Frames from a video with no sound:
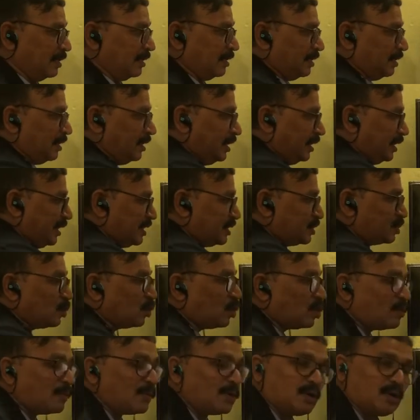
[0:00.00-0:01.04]
It is
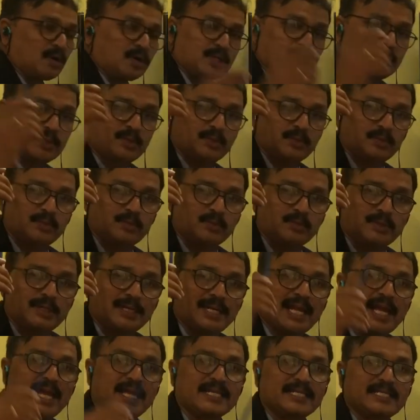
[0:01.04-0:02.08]
homologous to
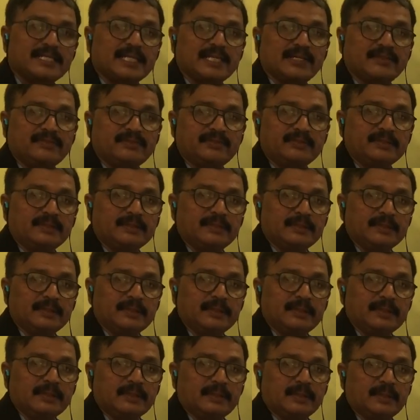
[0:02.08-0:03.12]
glans of
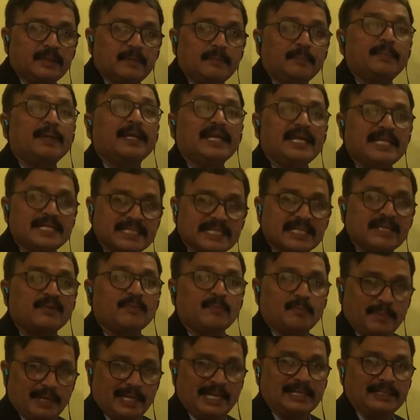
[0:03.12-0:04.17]
penis of
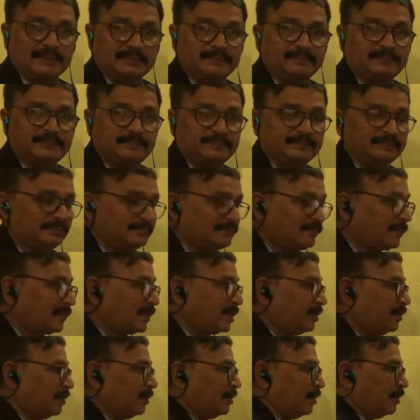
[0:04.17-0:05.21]
male.
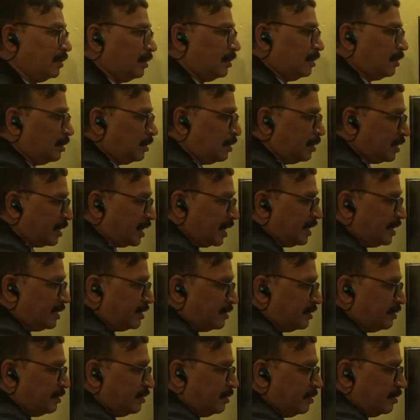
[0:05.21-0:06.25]
Right.
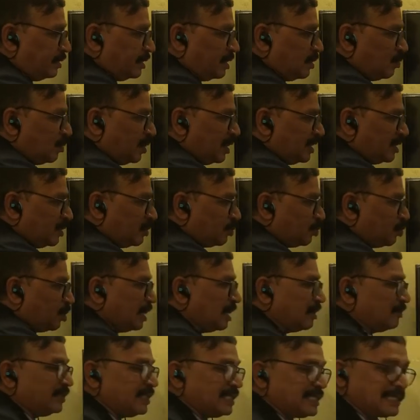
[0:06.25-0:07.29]
Now what is the role
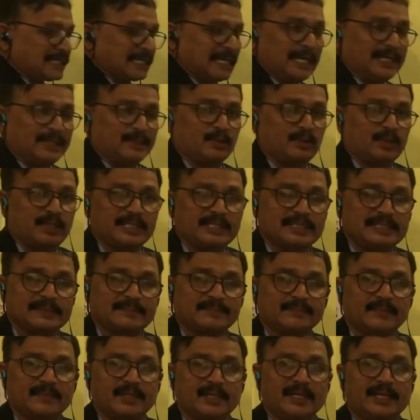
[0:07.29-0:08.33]
of this clitoris?
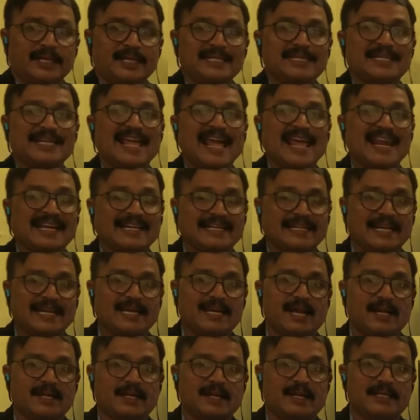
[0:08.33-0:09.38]
It is an erectile
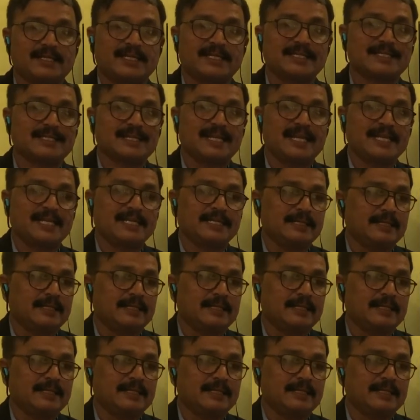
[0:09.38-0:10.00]
organ, just like